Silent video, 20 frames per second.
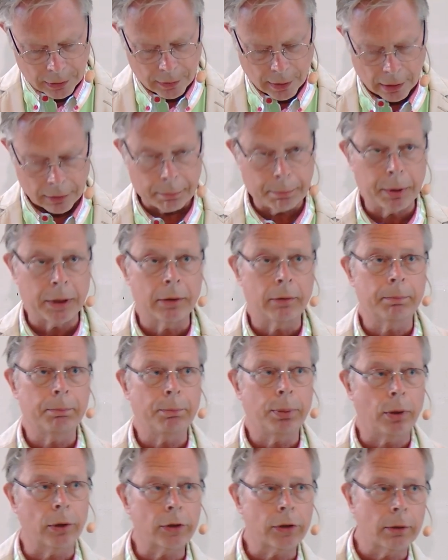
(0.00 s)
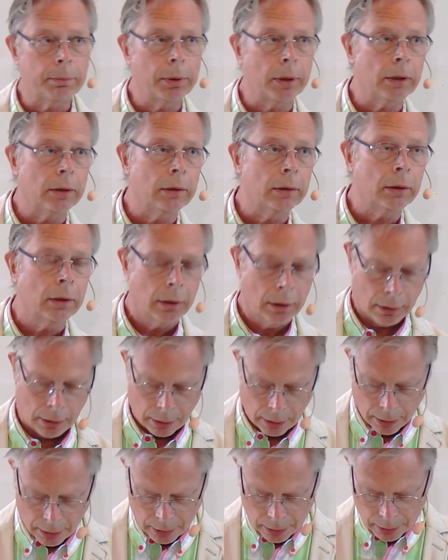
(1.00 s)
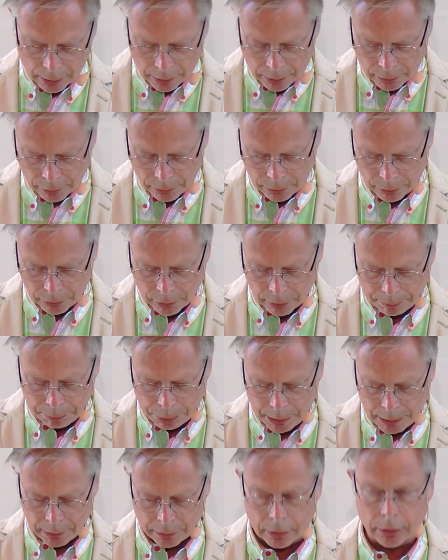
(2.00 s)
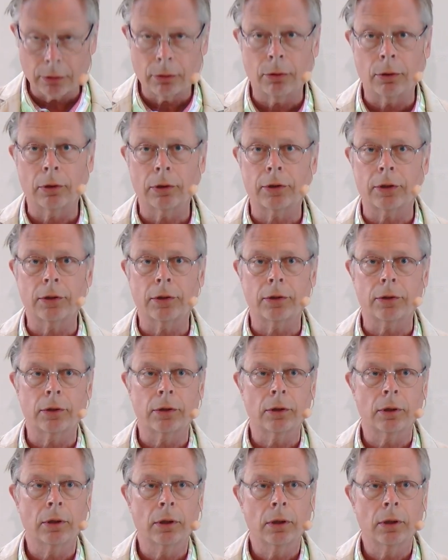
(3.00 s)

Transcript: it has been possible to complete the courses,